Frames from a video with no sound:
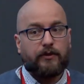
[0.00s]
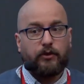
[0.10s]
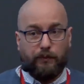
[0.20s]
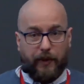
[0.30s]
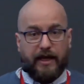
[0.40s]

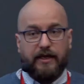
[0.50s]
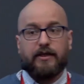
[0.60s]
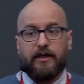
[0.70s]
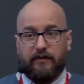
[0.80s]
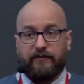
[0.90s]
to
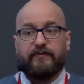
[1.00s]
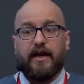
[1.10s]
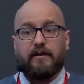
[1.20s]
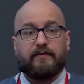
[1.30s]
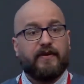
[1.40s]
make it
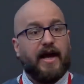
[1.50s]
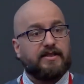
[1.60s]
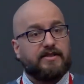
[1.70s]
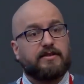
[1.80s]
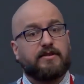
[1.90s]
fail
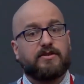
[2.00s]
fast.